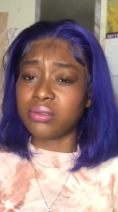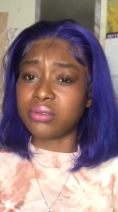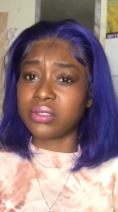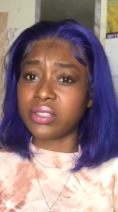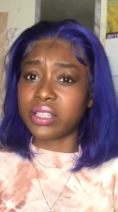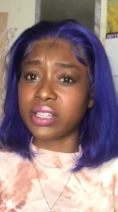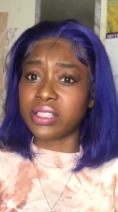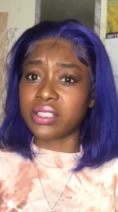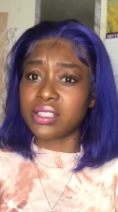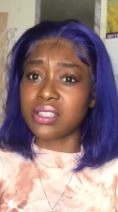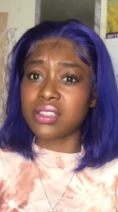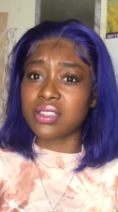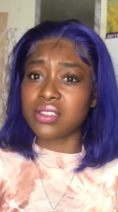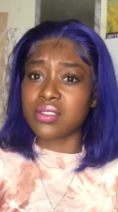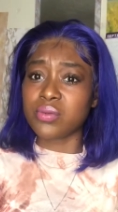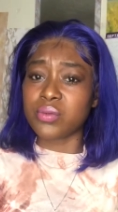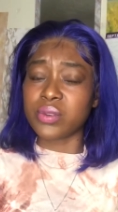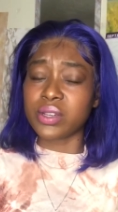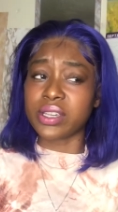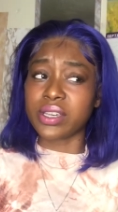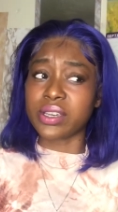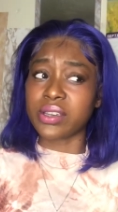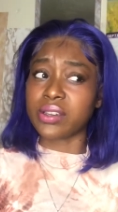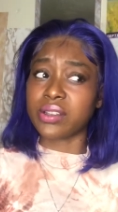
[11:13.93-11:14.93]
like this is
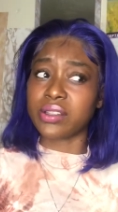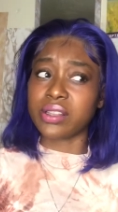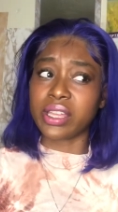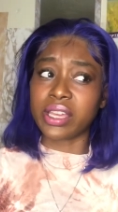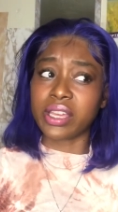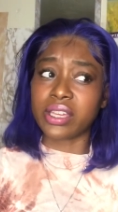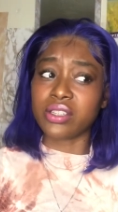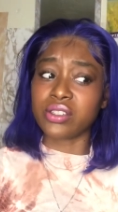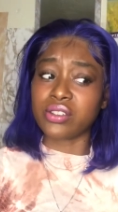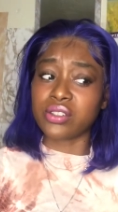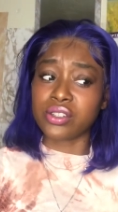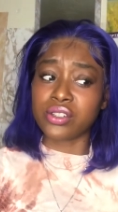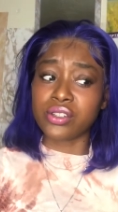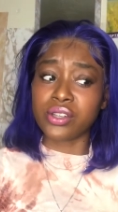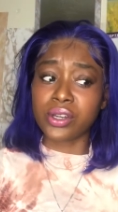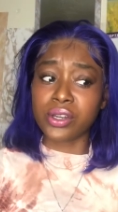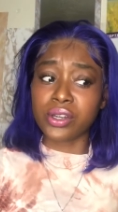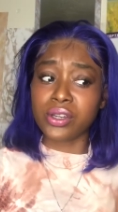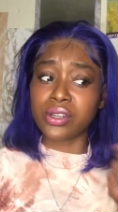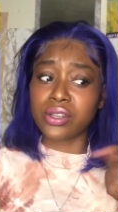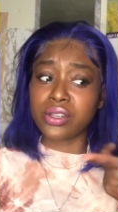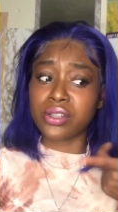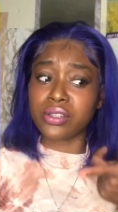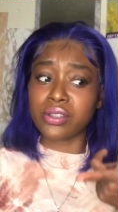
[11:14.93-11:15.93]
weird like
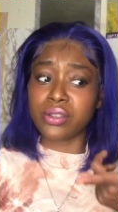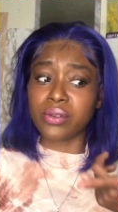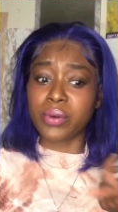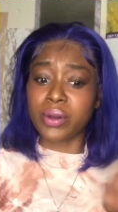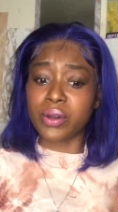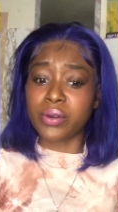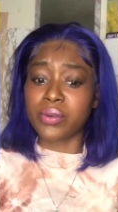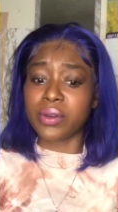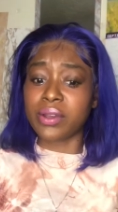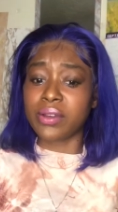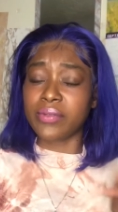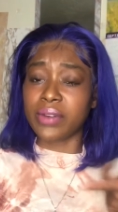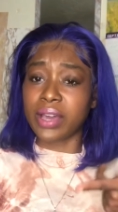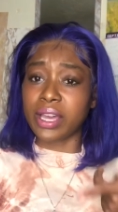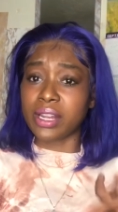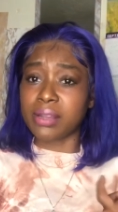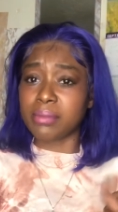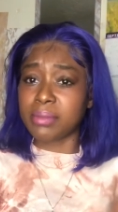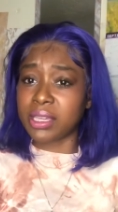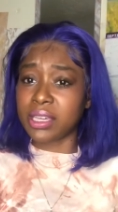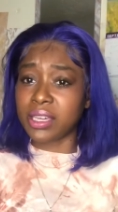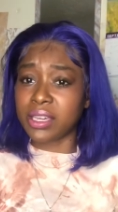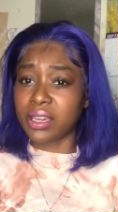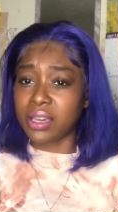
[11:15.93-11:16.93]
you're the one who invited
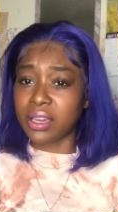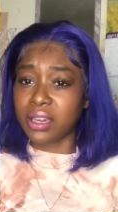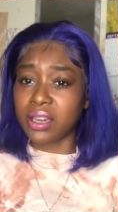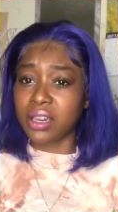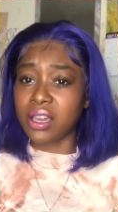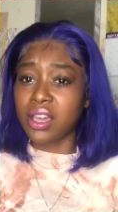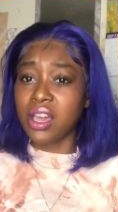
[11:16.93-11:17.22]
me here